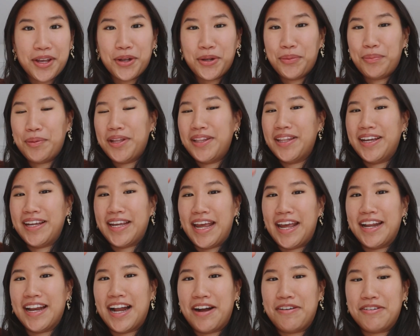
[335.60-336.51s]
It'll be like
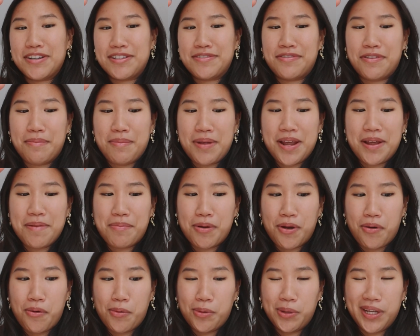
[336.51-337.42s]
eight hours for me,
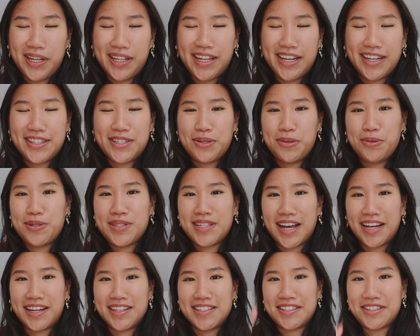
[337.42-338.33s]
but only like two
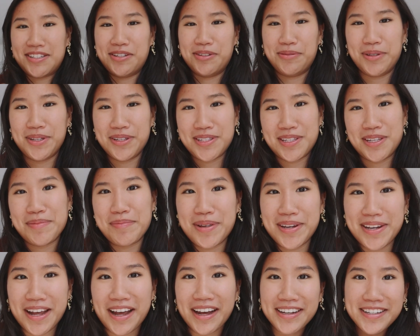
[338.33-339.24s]
seconds until you see
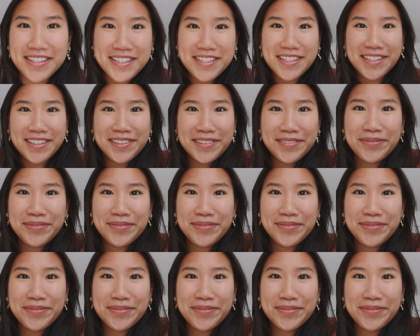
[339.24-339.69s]
me next.